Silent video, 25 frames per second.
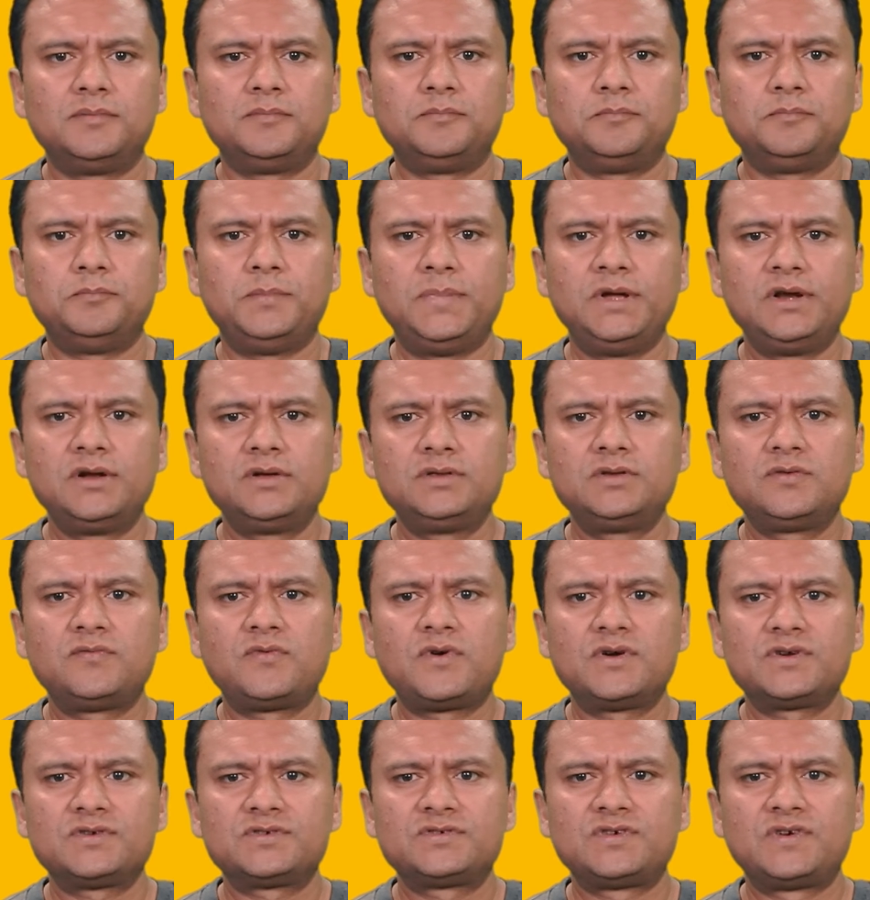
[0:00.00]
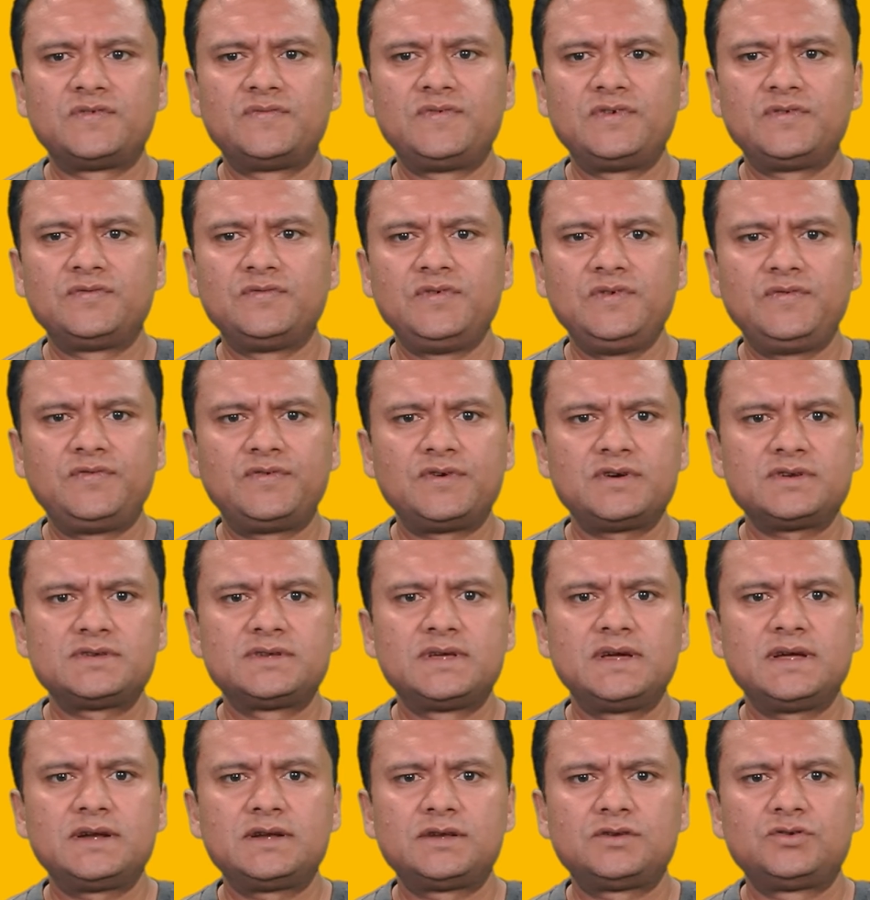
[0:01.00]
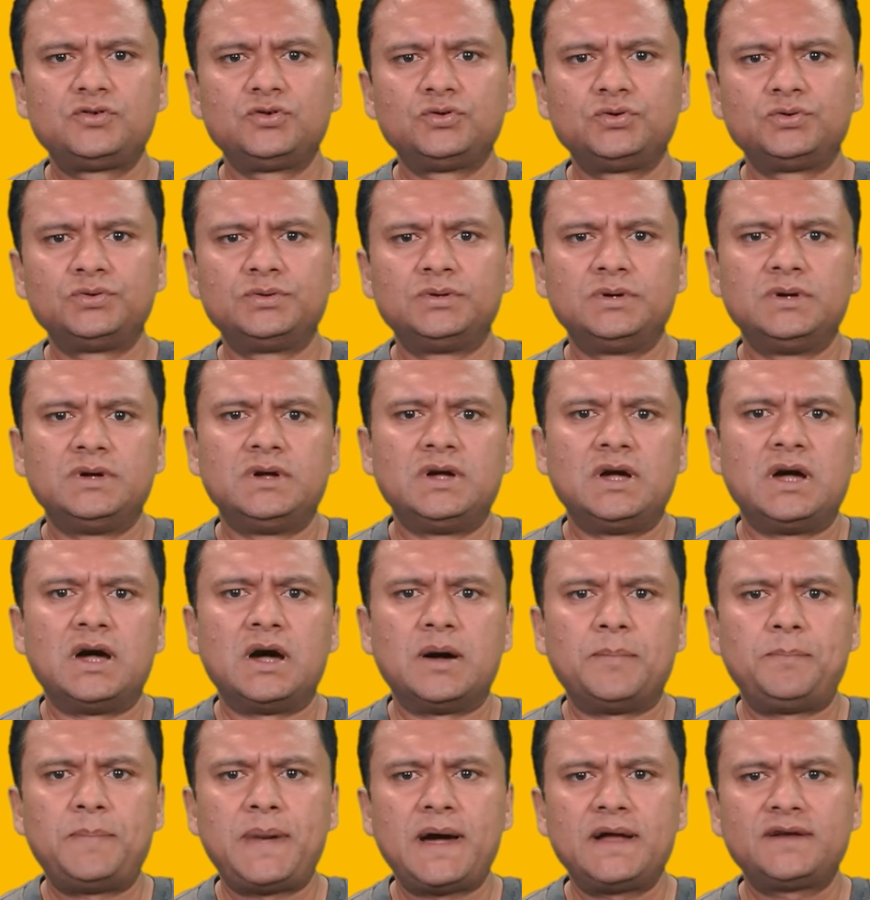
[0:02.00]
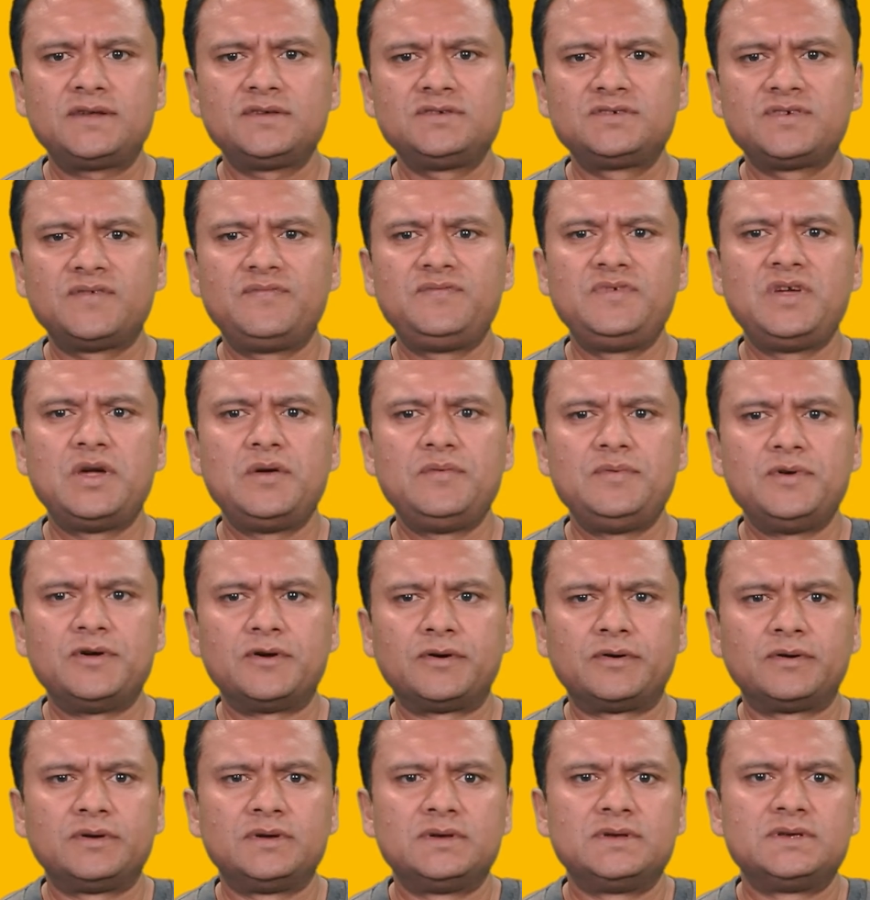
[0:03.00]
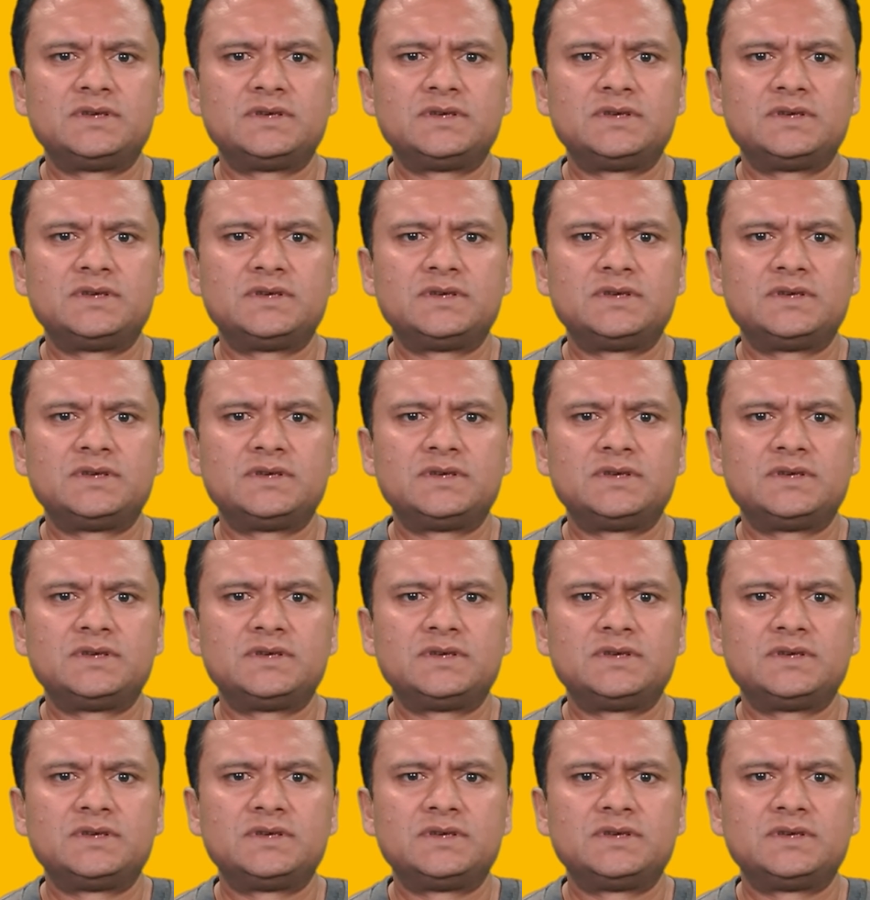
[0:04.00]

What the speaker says: Below the water surface, we first get to patterns of behavior.